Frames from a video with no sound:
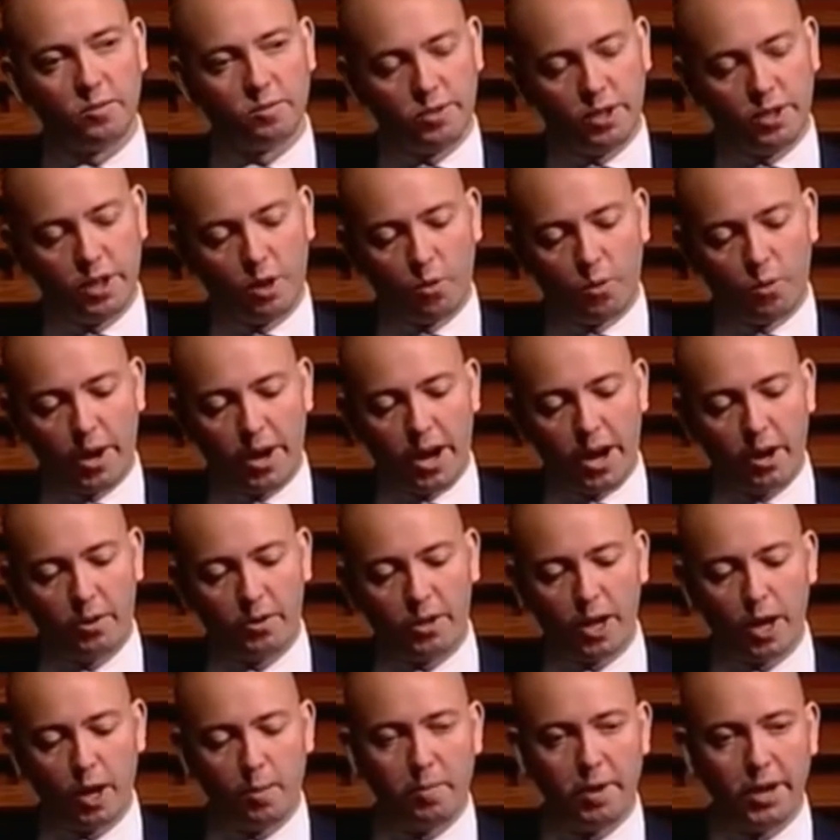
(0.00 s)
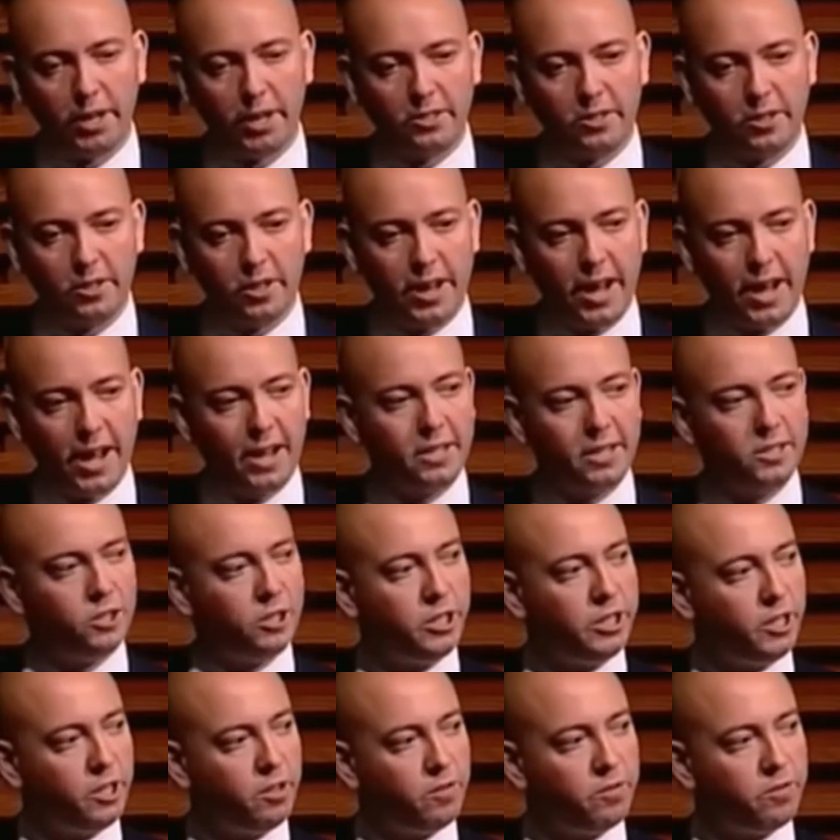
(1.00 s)
where I would come back to the
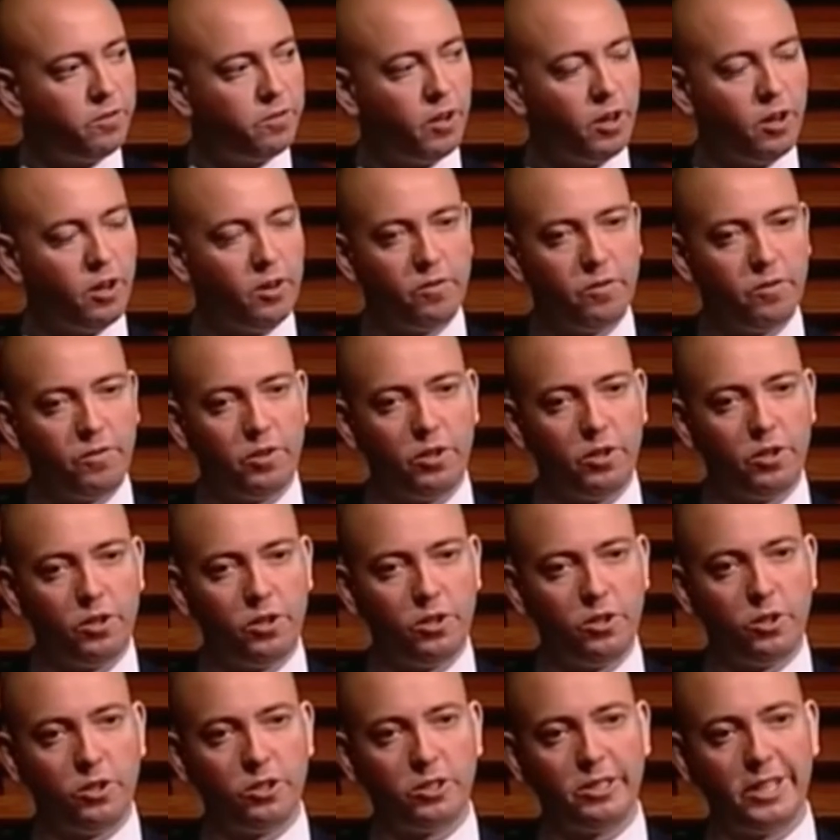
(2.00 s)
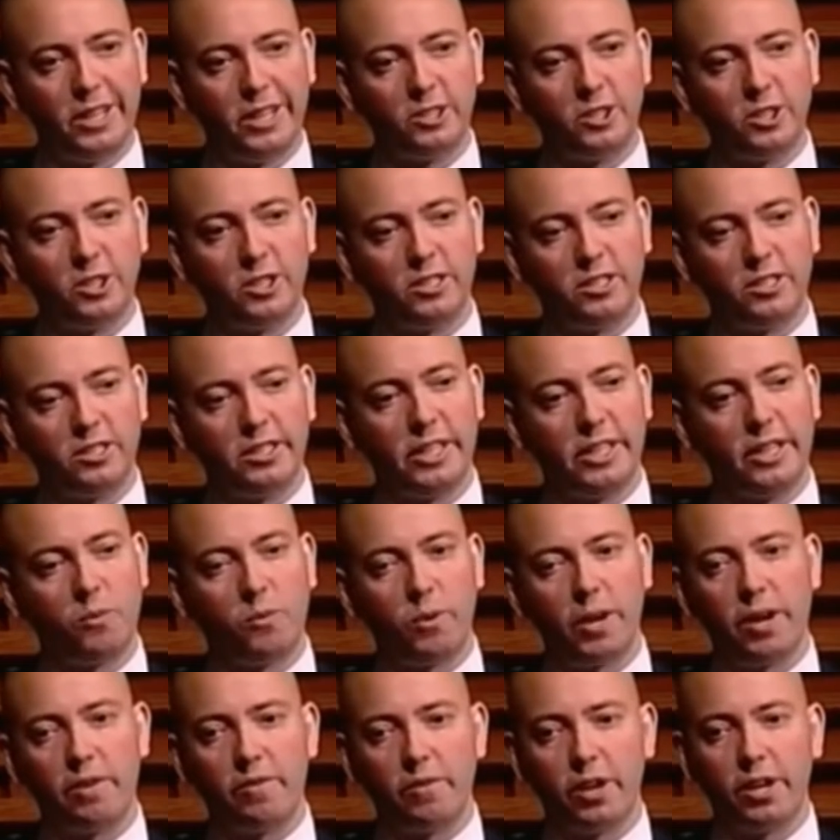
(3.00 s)
analogy of you're essentially seeing
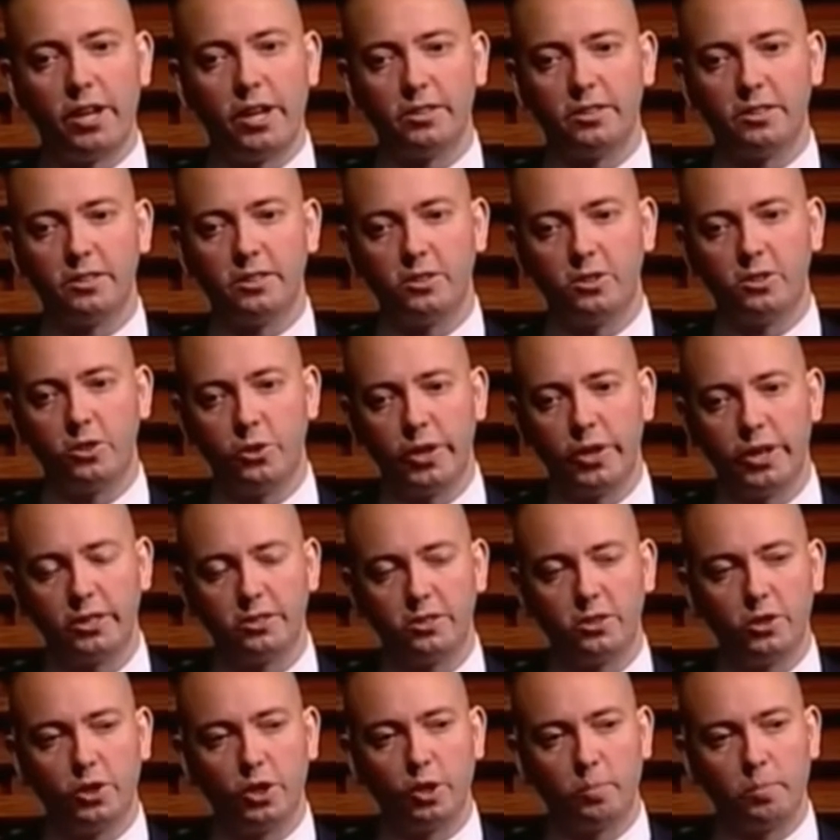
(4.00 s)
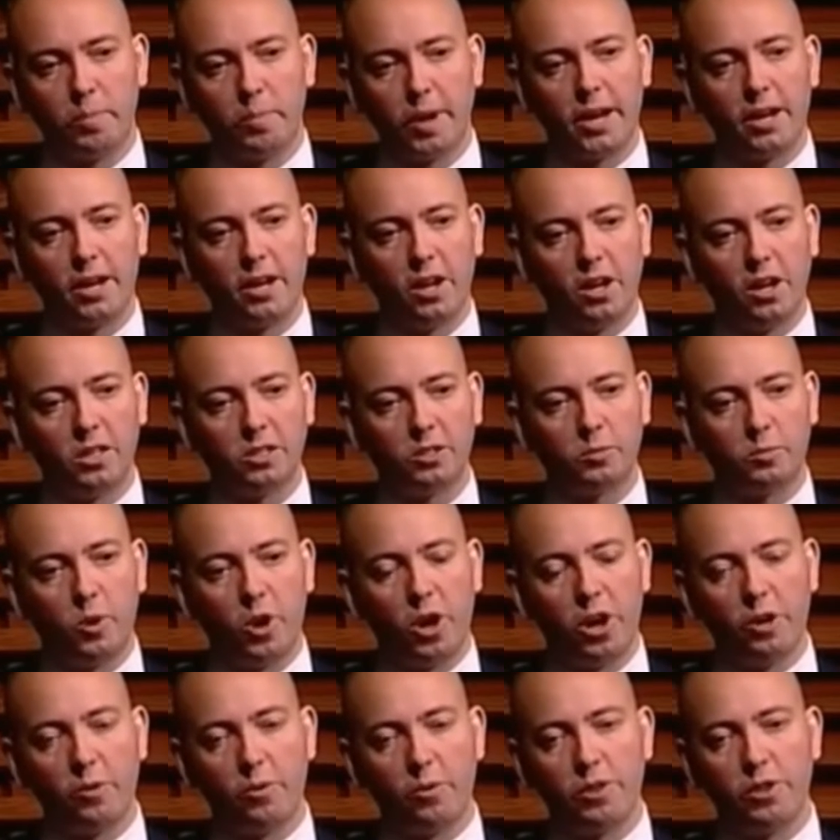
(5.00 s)
what everyone else is doing, so you can bet a lot
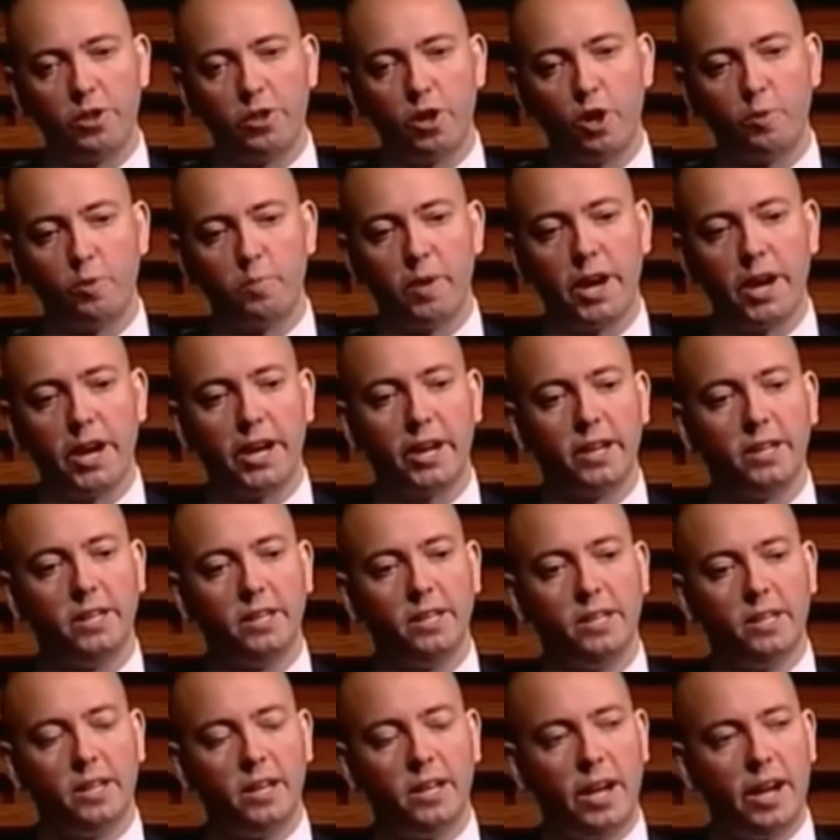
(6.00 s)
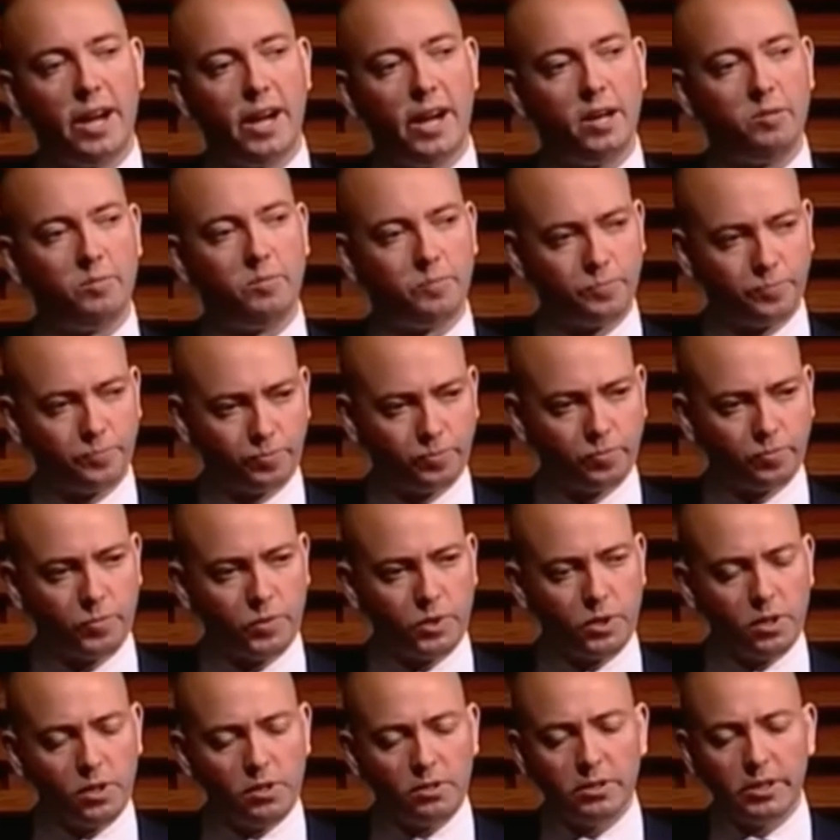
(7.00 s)
smarter with your own money.
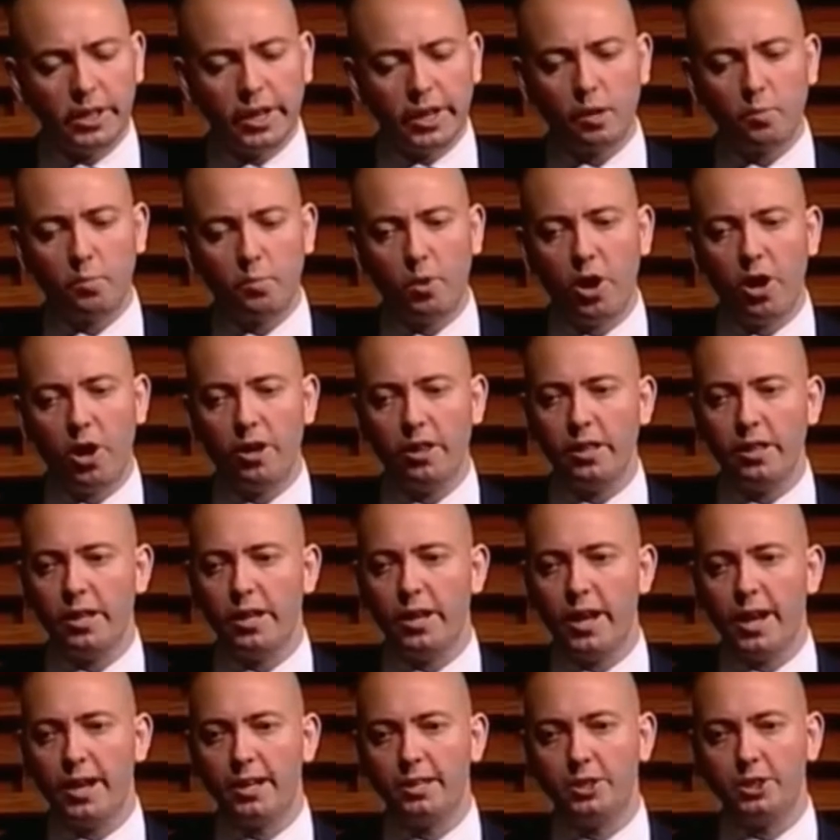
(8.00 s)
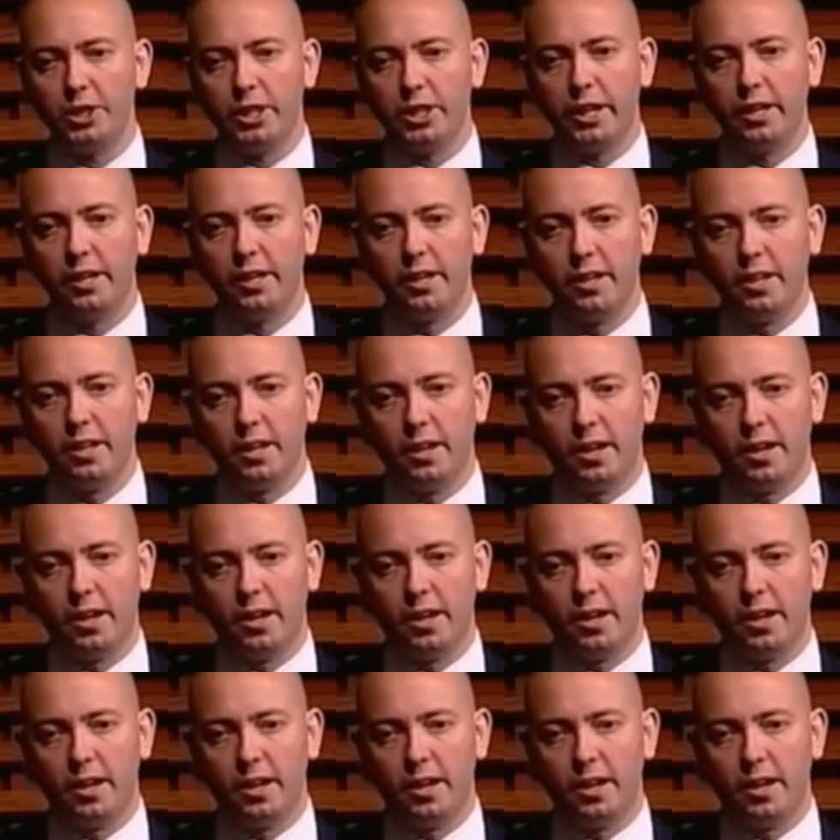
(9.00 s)
Second part of the analogy,